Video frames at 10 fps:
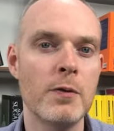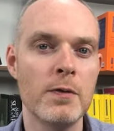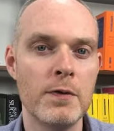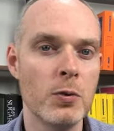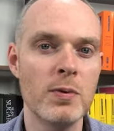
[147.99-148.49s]

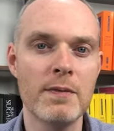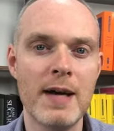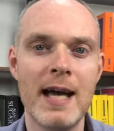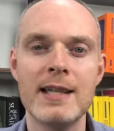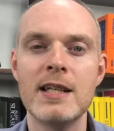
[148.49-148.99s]
fuel your
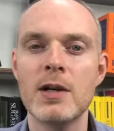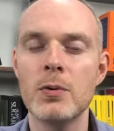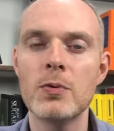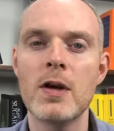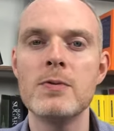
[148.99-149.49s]
van, you know,
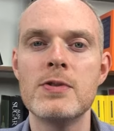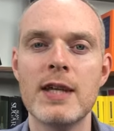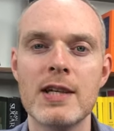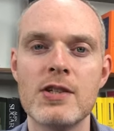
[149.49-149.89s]
all those things.